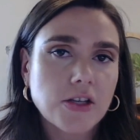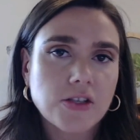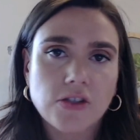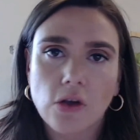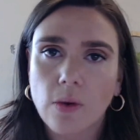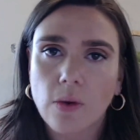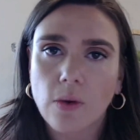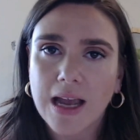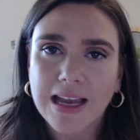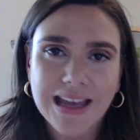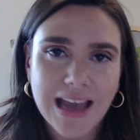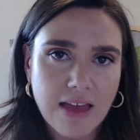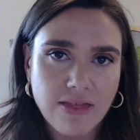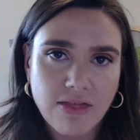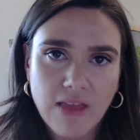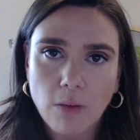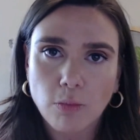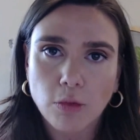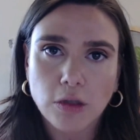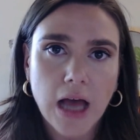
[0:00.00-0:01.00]
So
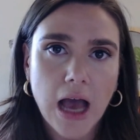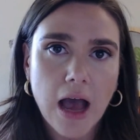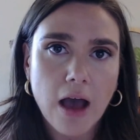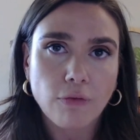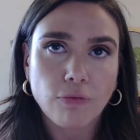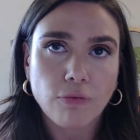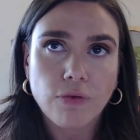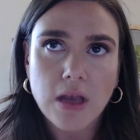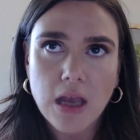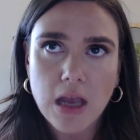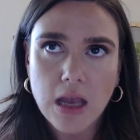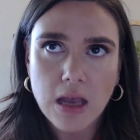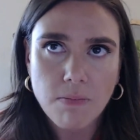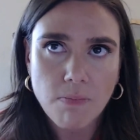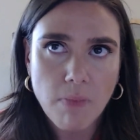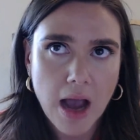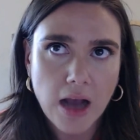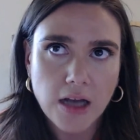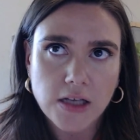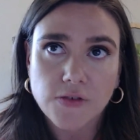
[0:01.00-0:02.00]
again, that will have
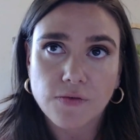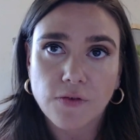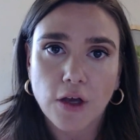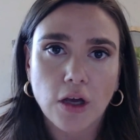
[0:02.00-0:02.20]
impacts